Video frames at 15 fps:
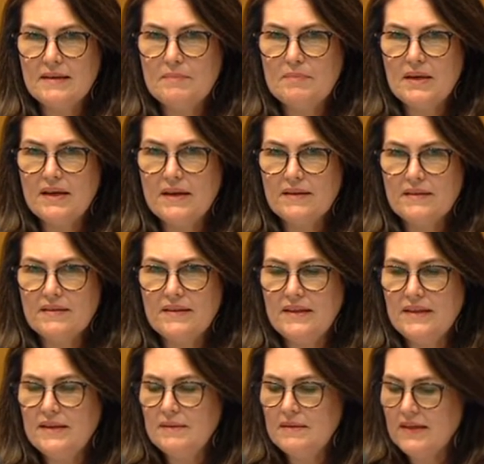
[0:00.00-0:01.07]
by
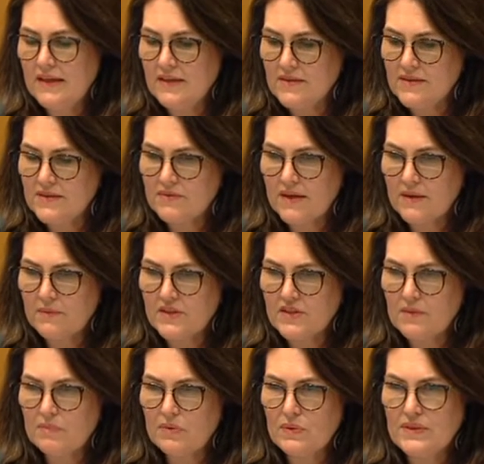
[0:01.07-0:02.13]
the industry, which
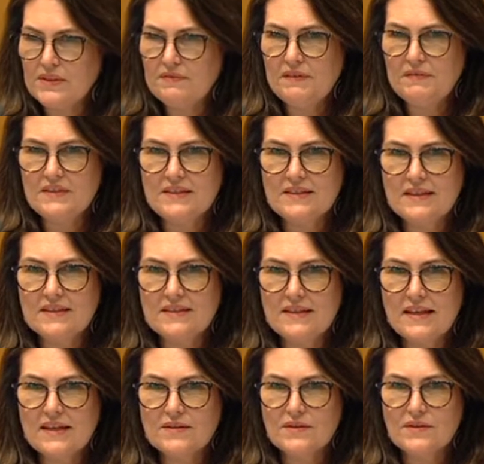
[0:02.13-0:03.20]
employs
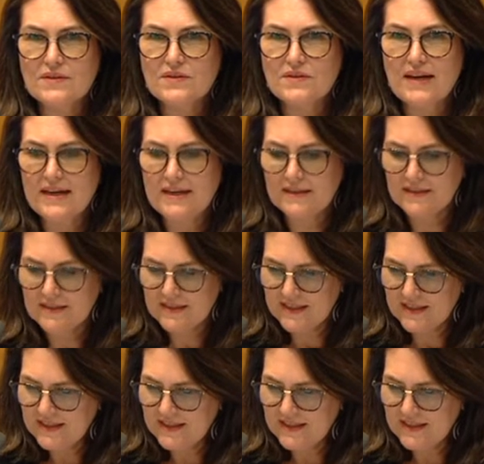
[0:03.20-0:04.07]
56,000 Australians